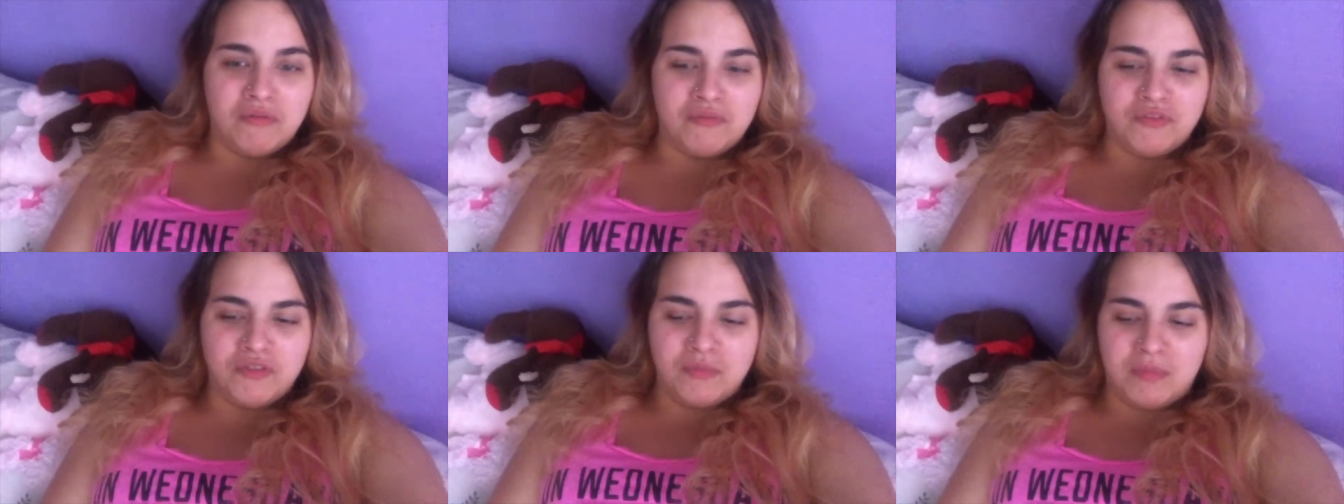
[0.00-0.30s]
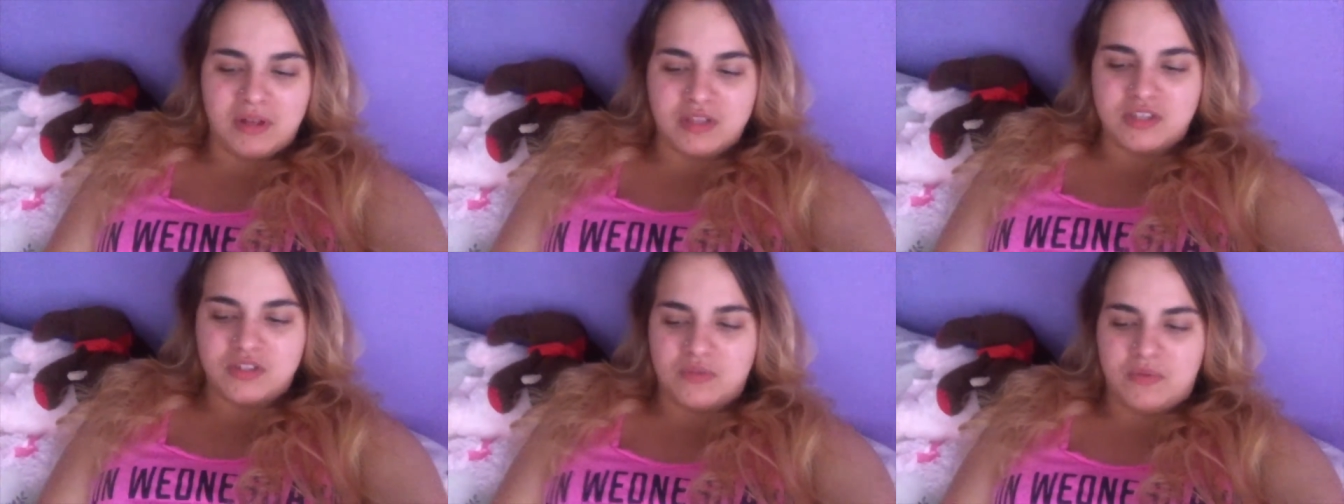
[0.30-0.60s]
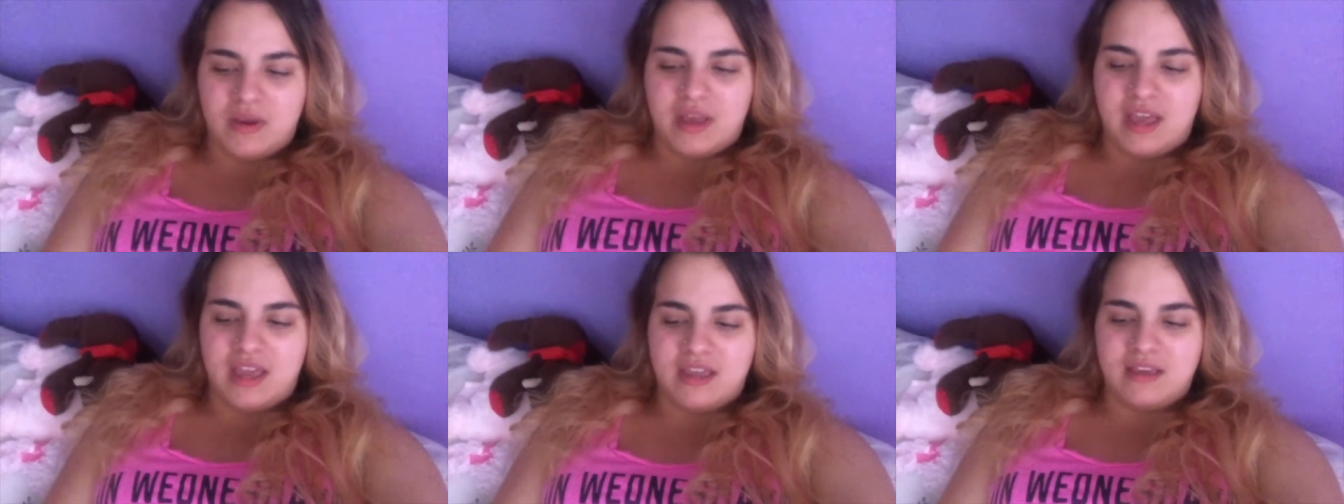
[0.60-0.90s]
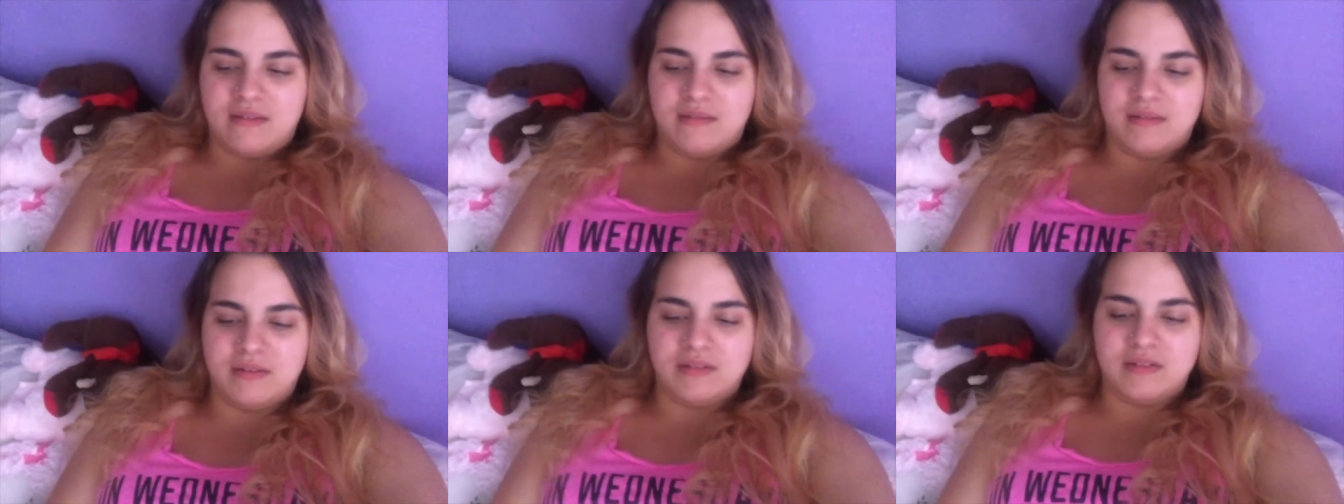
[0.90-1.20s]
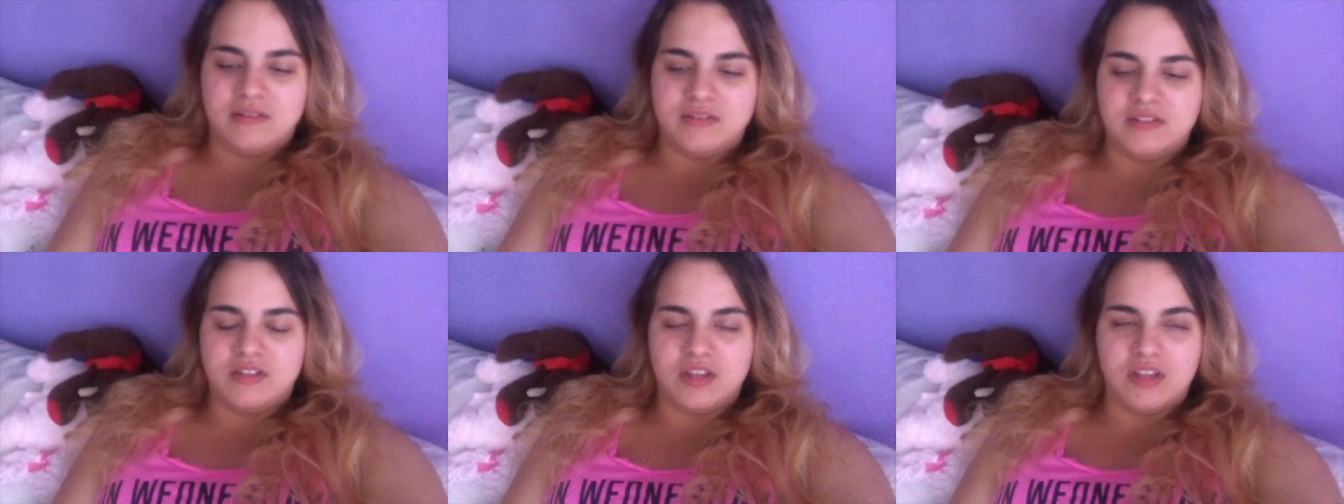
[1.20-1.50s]
a few months away
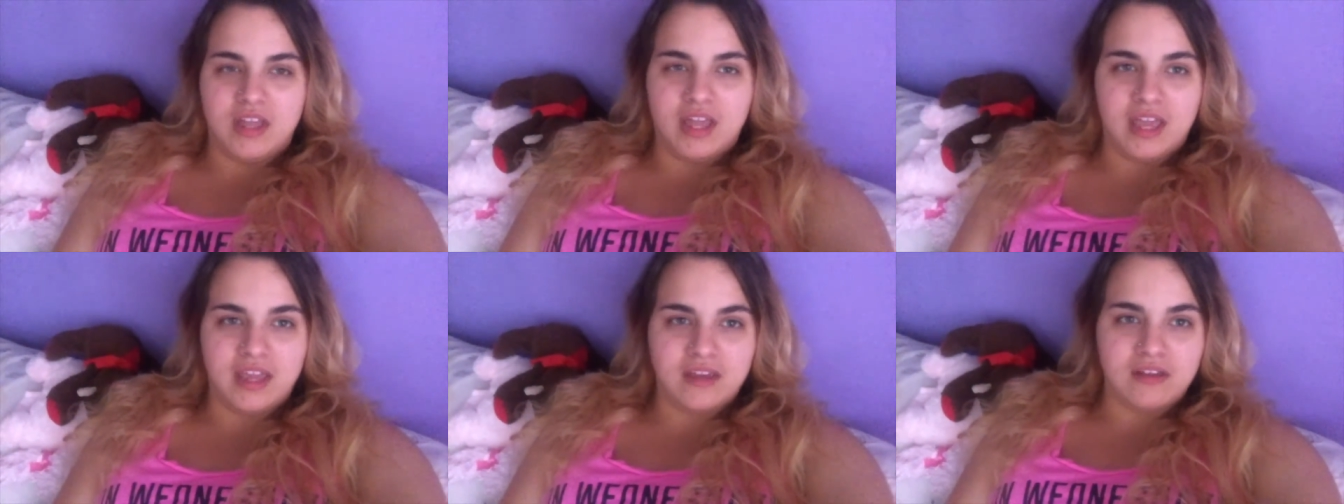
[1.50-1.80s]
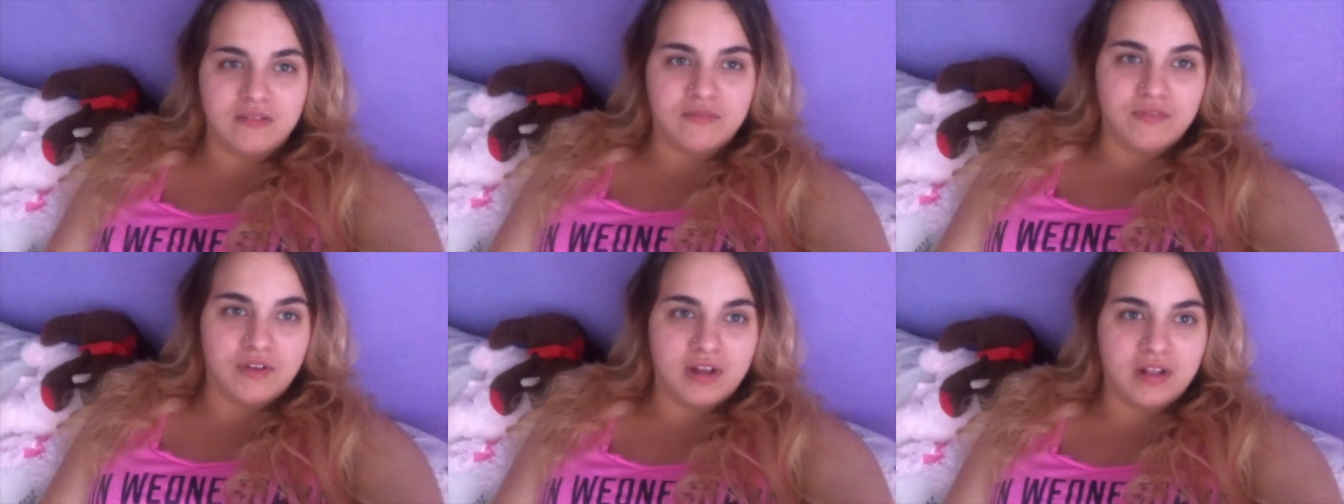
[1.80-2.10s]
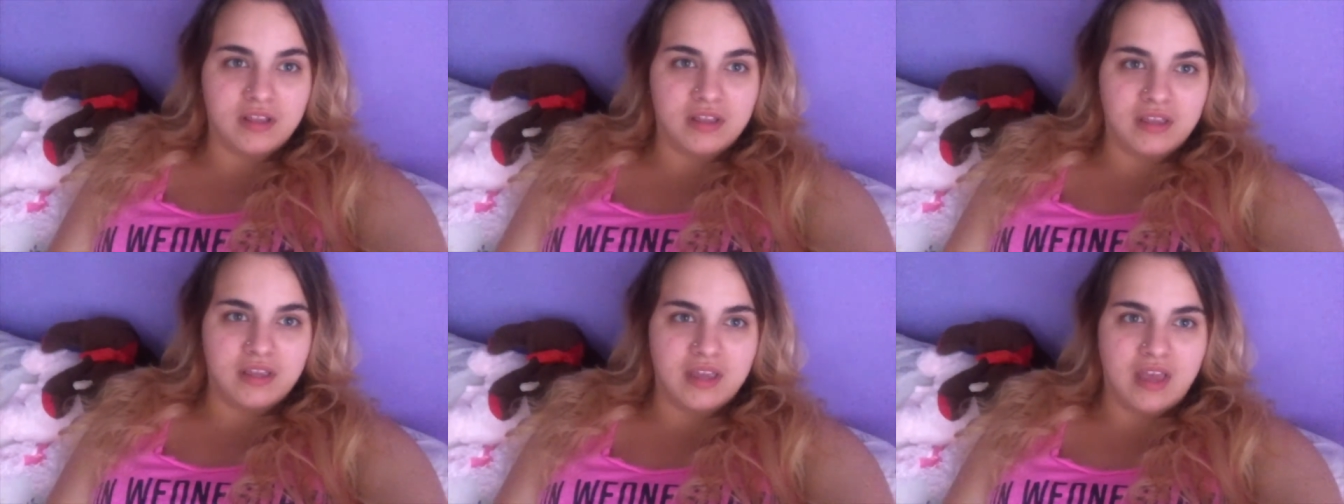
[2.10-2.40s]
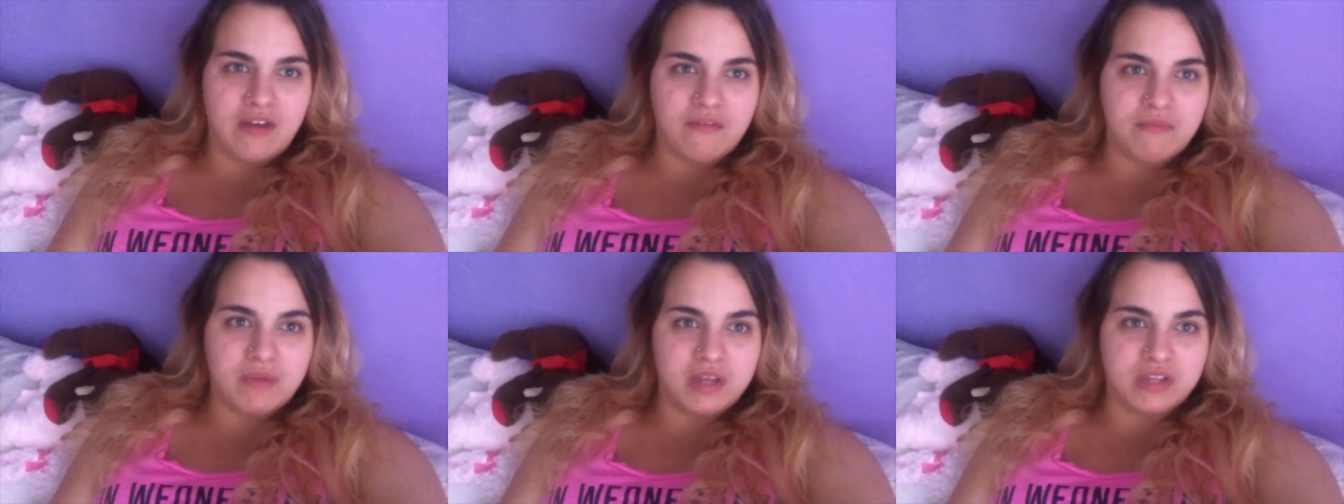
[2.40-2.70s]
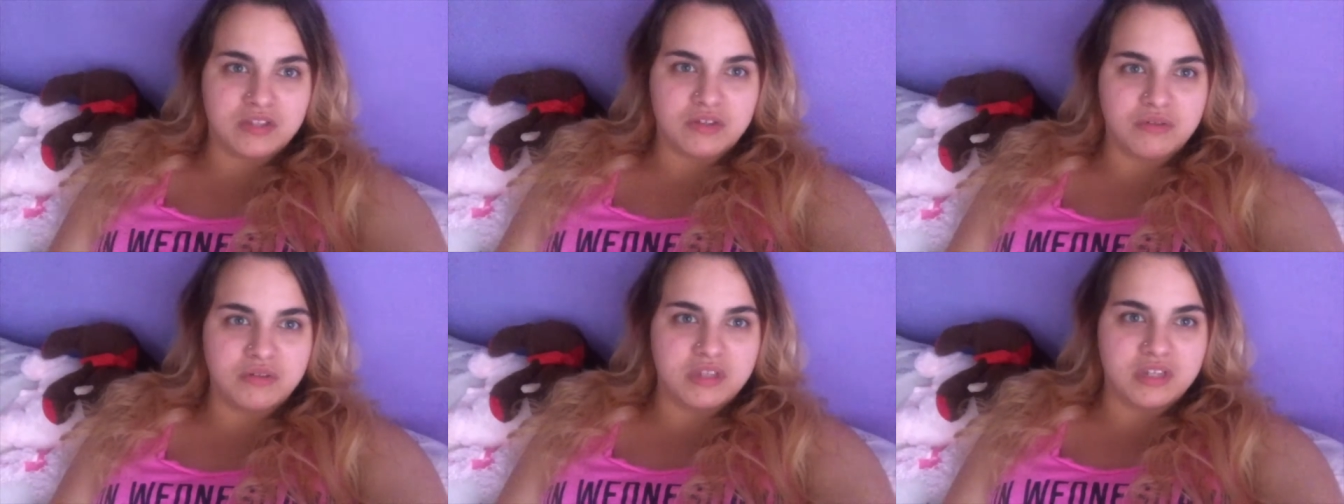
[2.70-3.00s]
until I finally have my
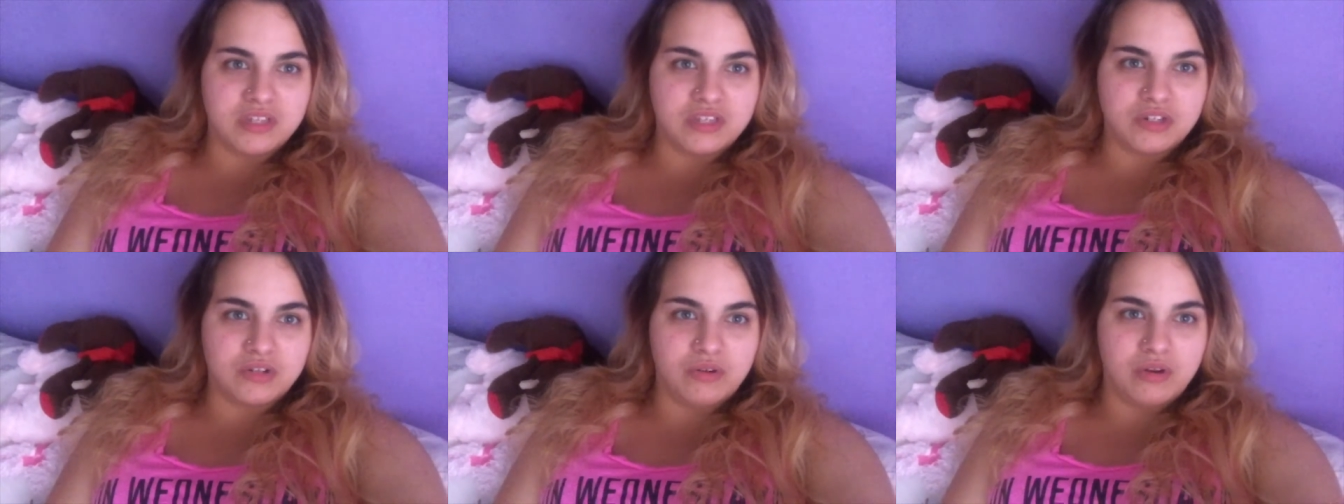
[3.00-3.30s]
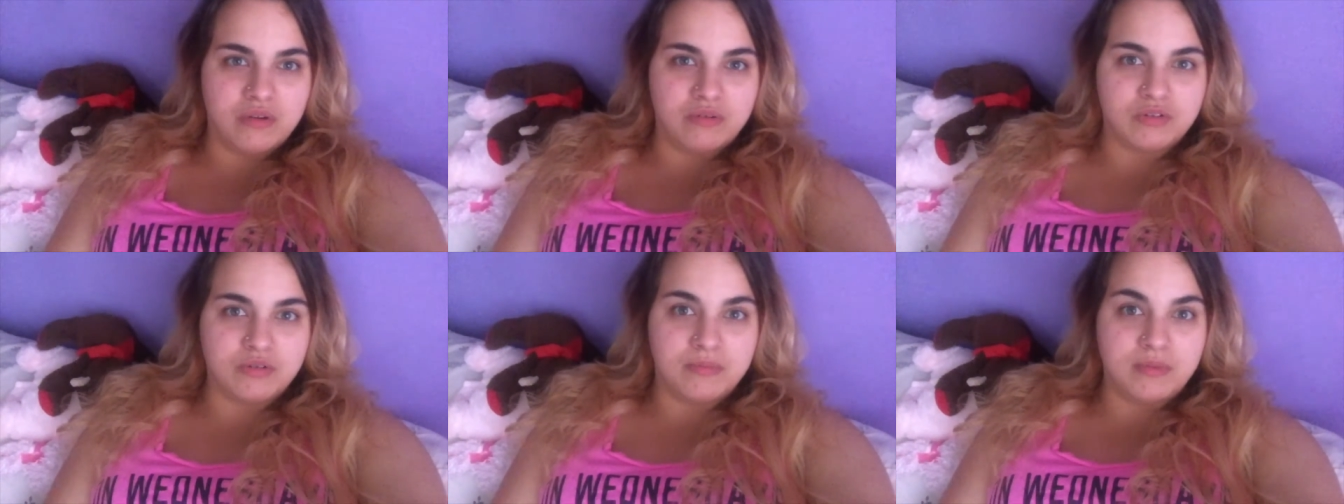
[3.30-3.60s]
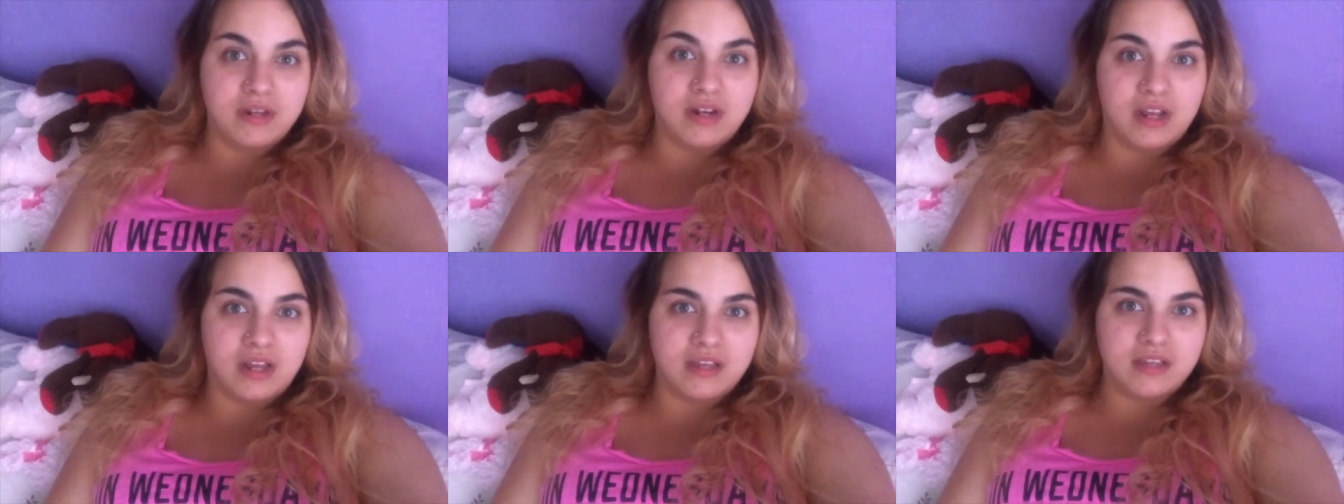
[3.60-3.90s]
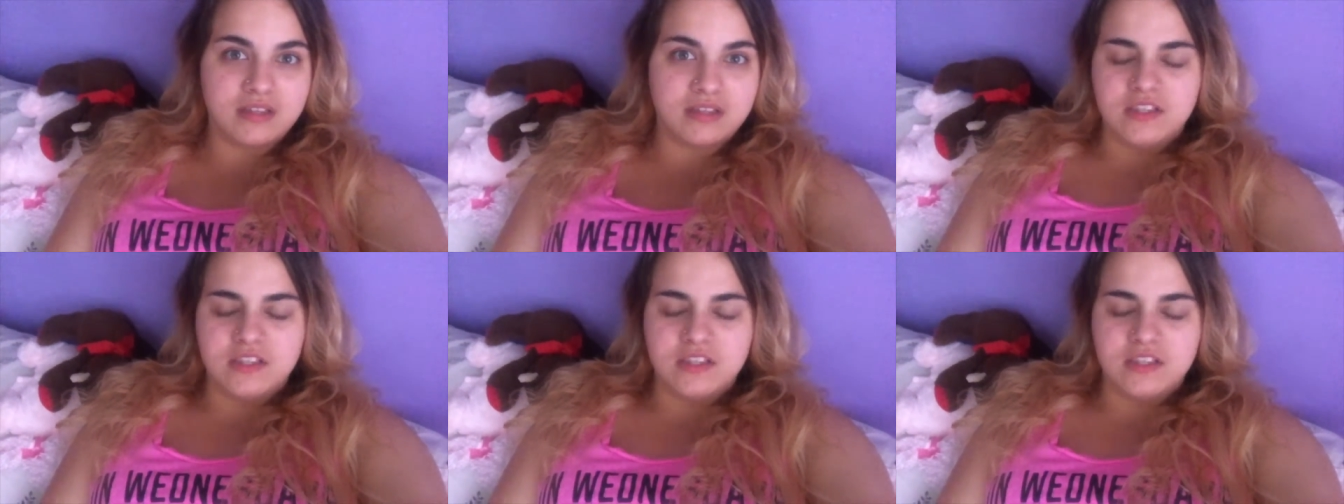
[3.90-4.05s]
associate's degree, which would be nice.